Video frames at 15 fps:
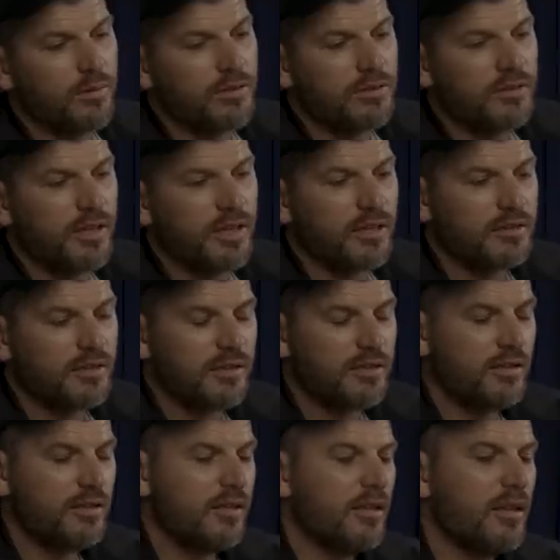what's next? And I
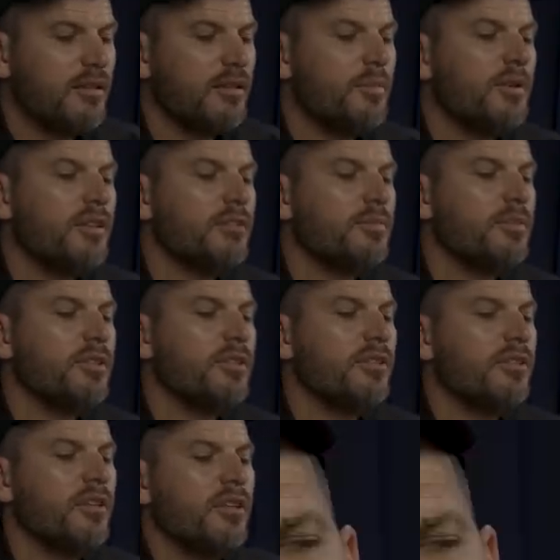did the nollie big spin heel.